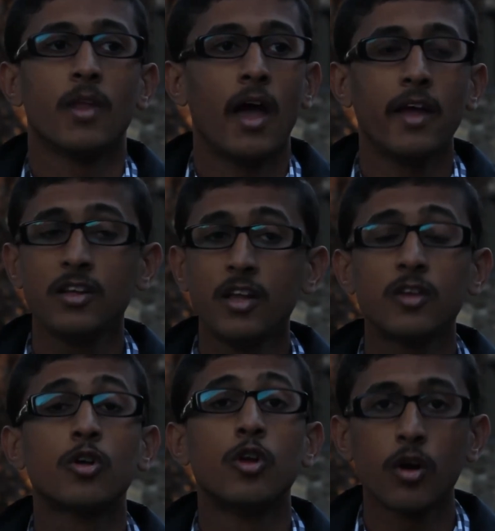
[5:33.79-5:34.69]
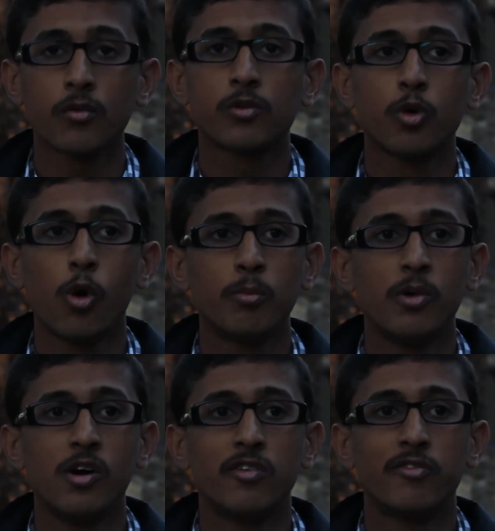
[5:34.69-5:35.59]
I think there's a lot of scope
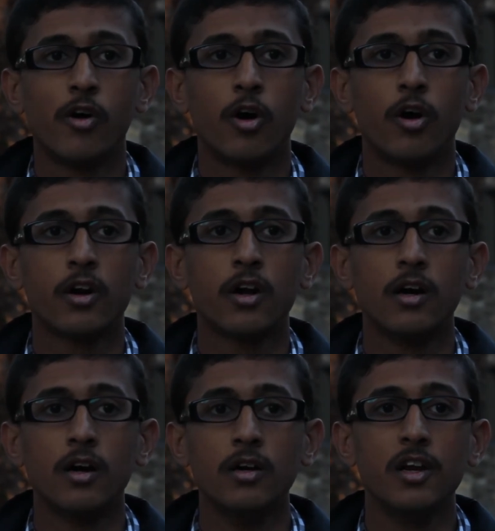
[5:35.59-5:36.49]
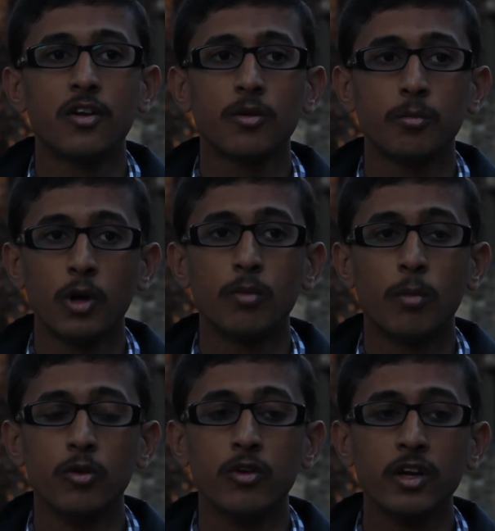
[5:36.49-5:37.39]
for Leadership
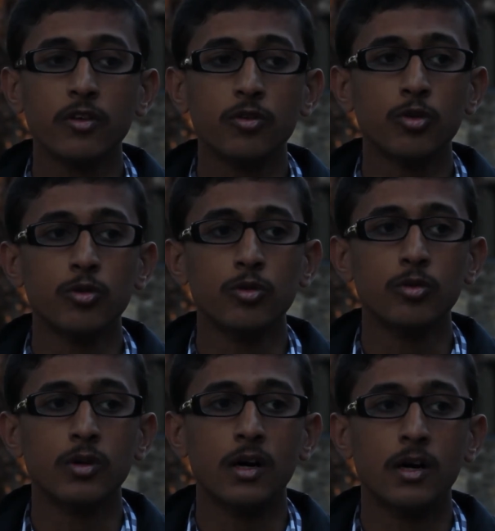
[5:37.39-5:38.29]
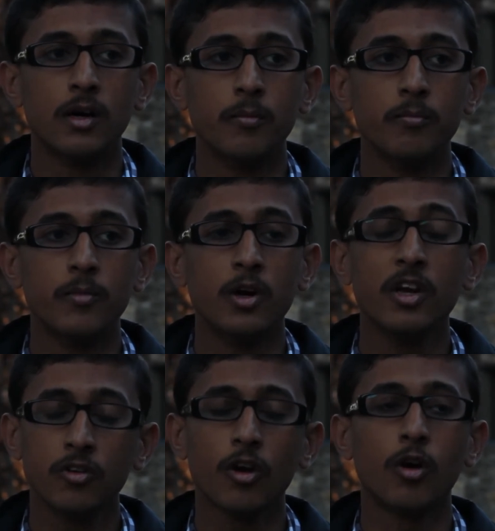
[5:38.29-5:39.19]
Beyond Boundaries to
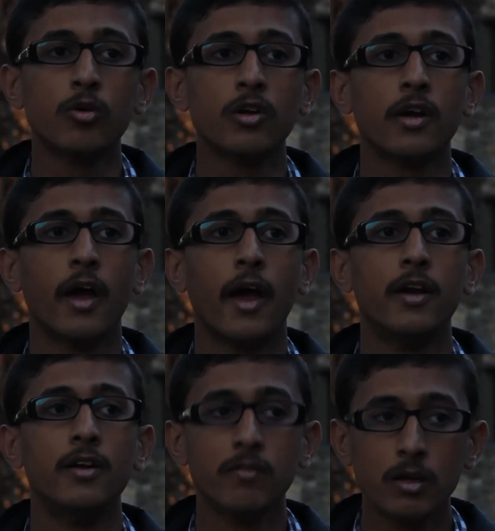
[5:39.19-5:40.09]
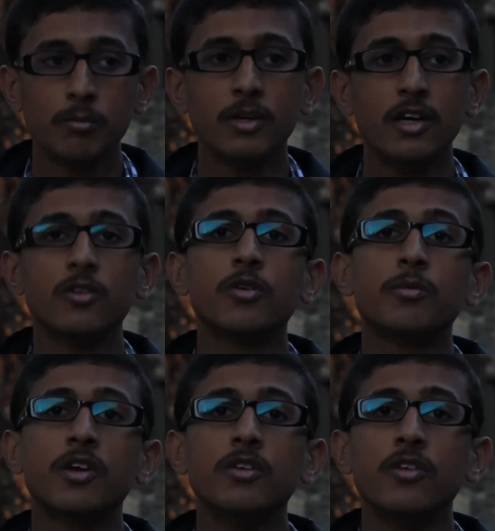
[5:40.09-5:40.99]
reach out and develop leadership
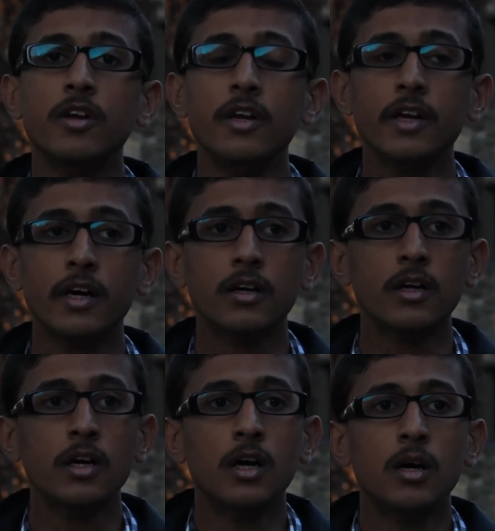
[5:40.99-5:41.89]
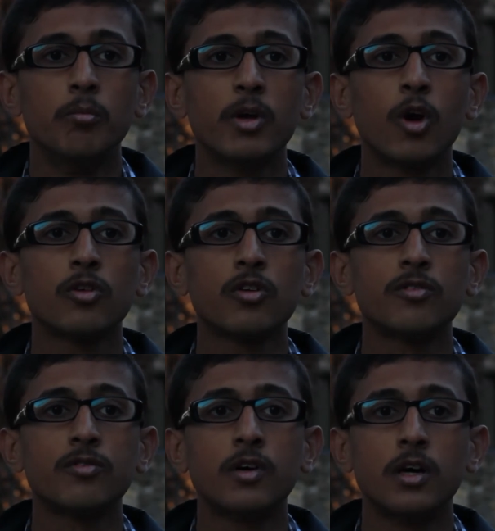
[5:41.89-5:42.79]
skills in India because
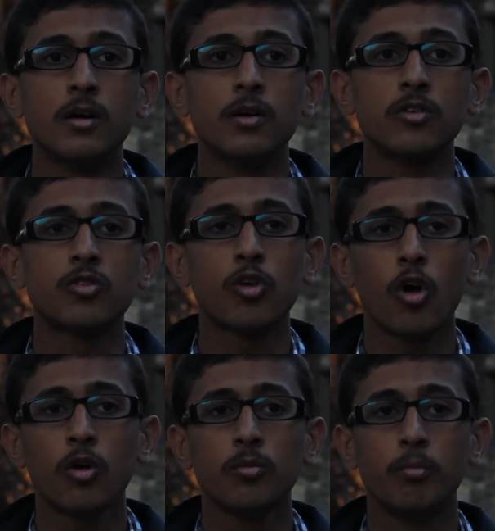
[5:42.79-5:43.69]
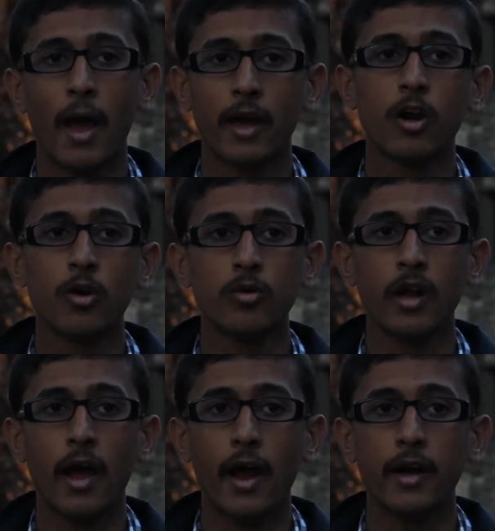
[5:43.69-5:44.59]
of strong background
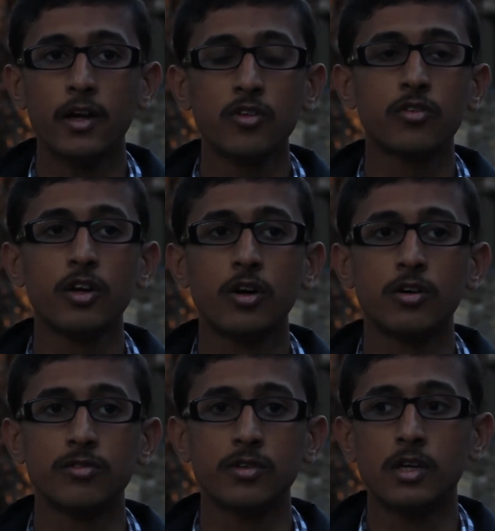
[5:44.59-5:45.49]
and history of